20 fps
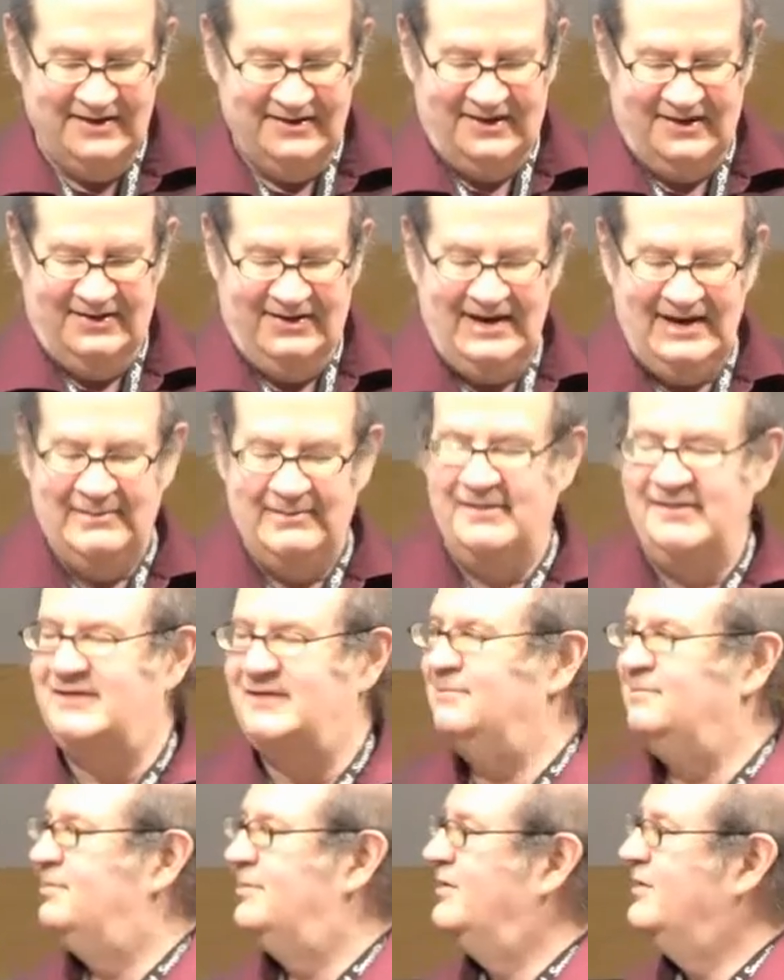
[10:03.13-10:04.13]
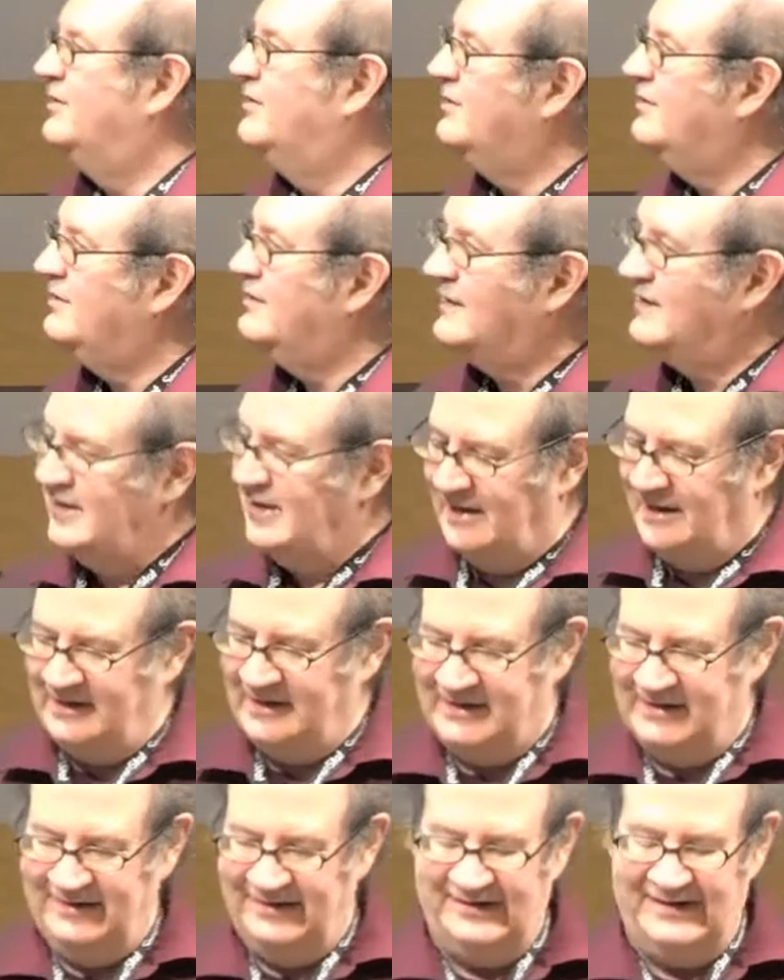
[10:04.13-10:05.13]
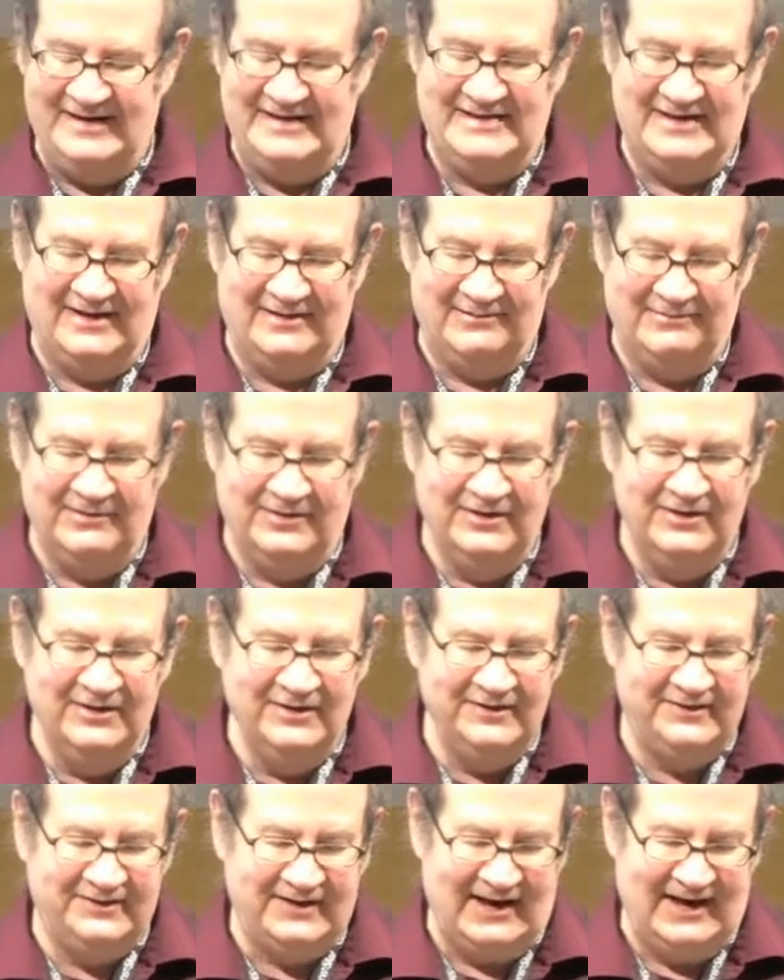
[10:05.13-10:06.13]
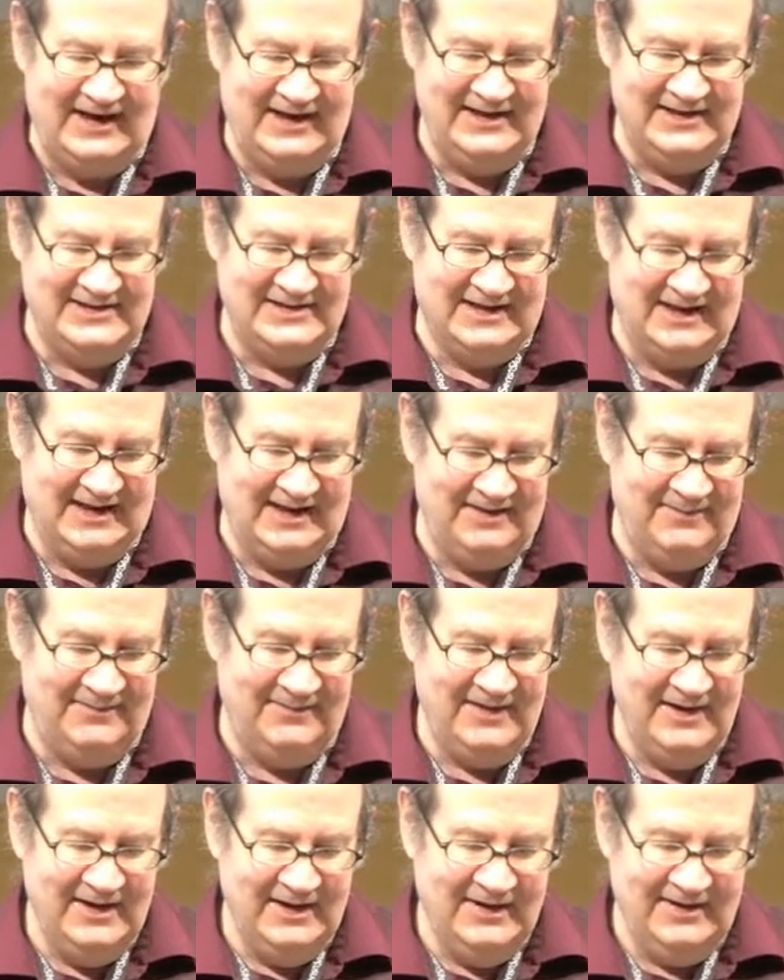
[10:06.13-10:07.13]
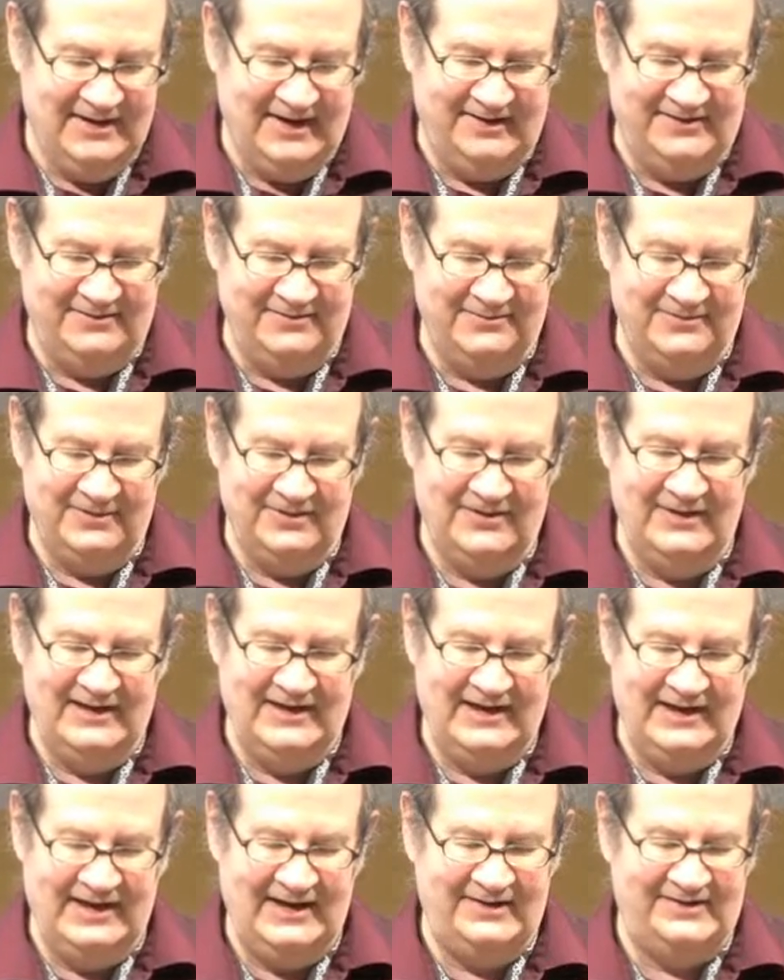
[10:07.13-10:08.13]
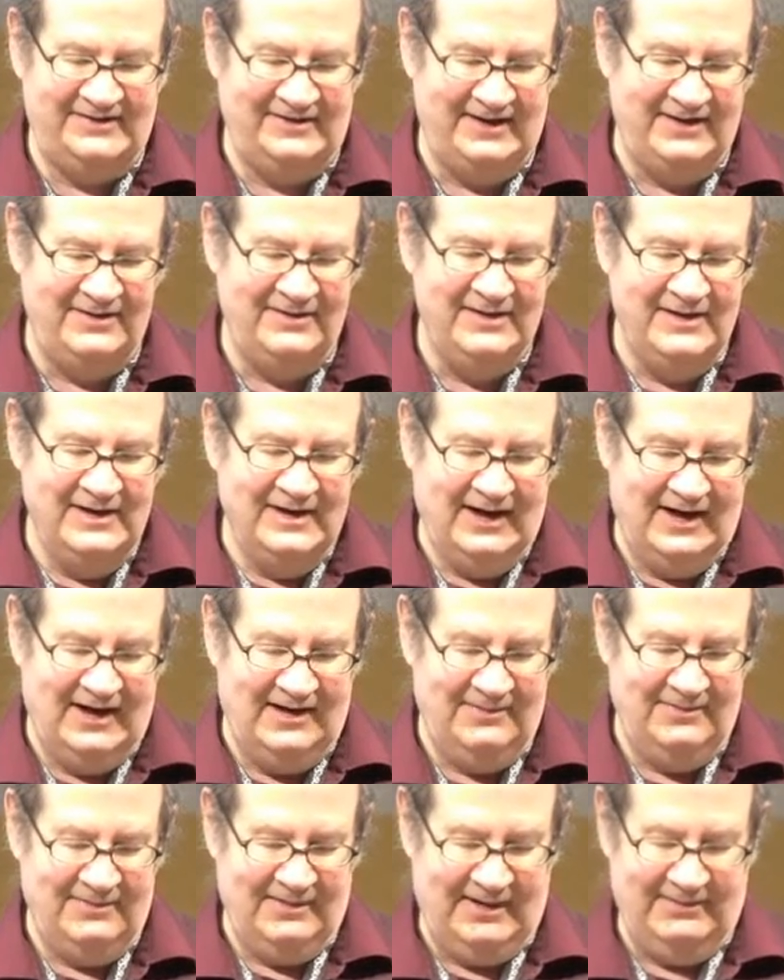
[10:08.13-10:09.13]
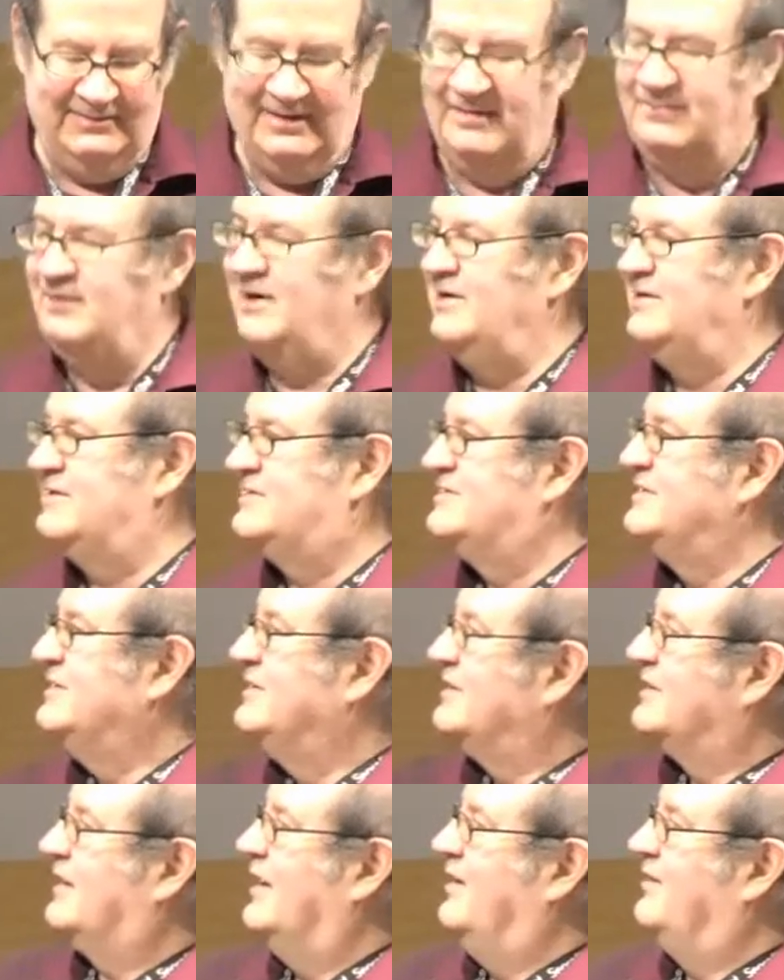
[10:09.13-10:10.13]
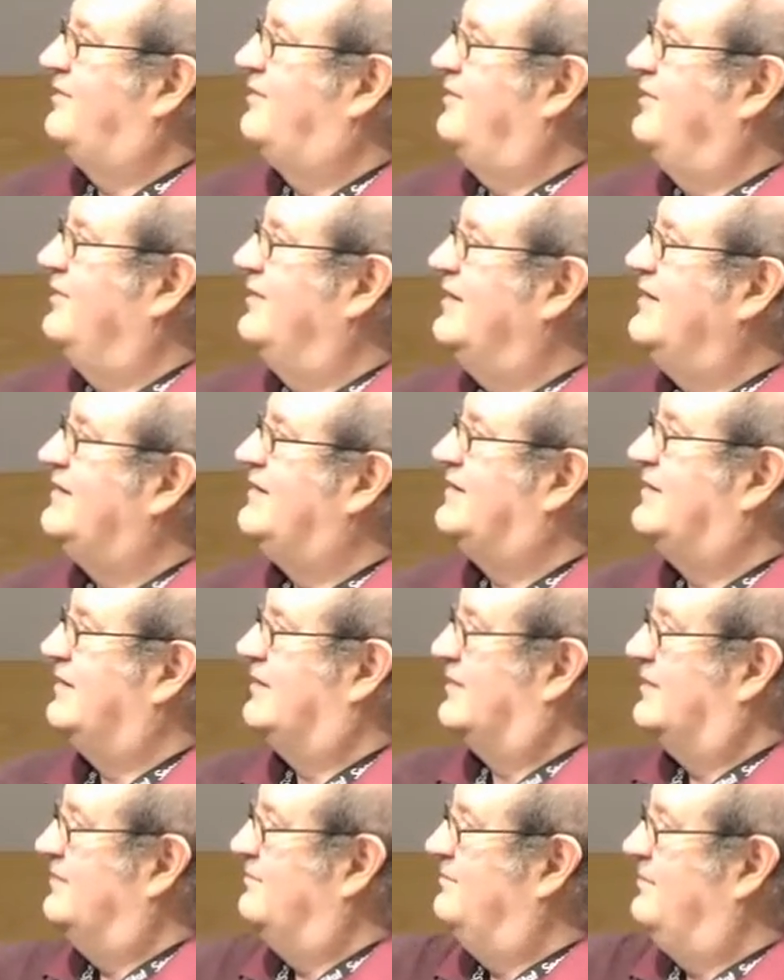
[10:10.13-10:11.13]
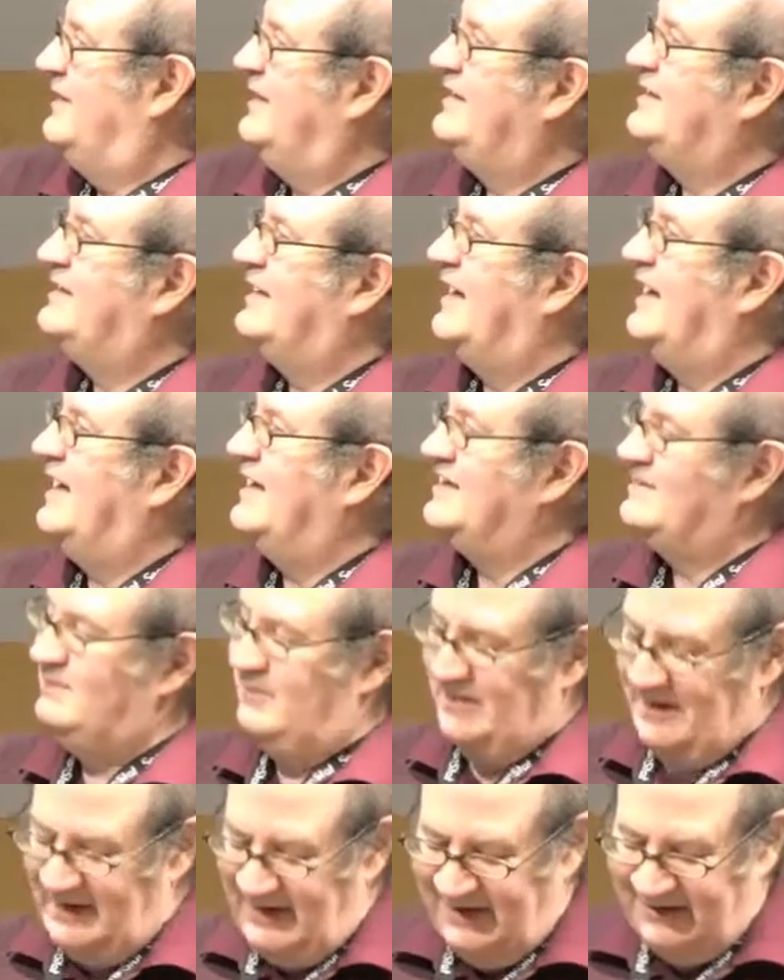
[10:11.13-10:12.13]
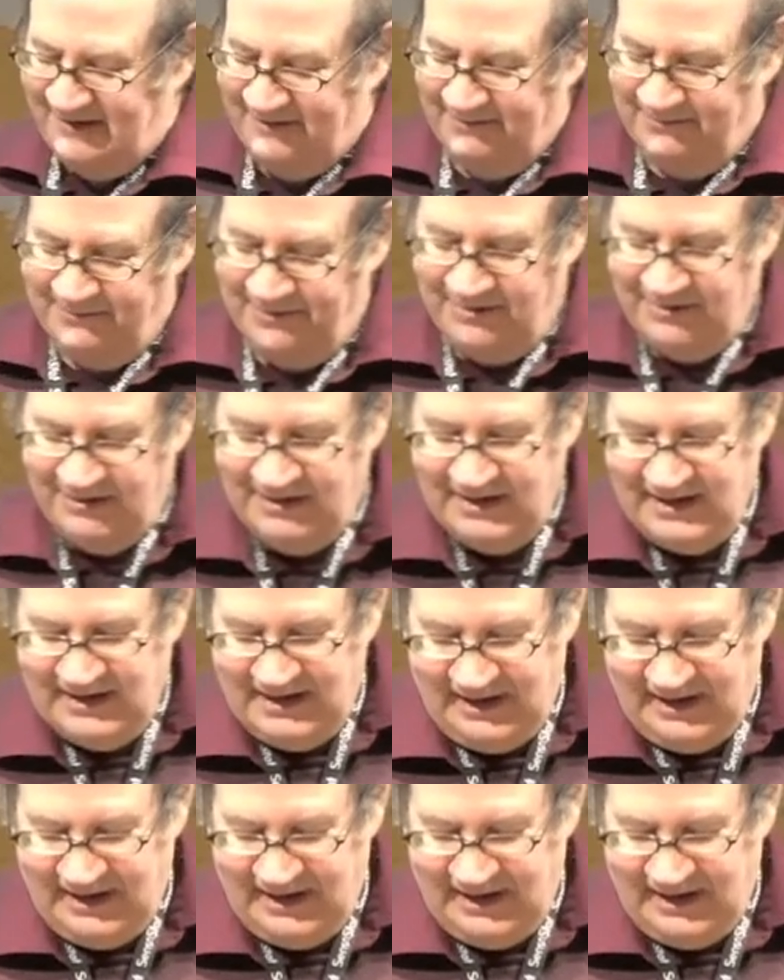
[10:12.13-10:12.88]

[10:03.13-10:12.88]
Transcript: So here is a rule. I can set up rules, and there's a rule here, so I won't go through this. You can read that, but here's a rule.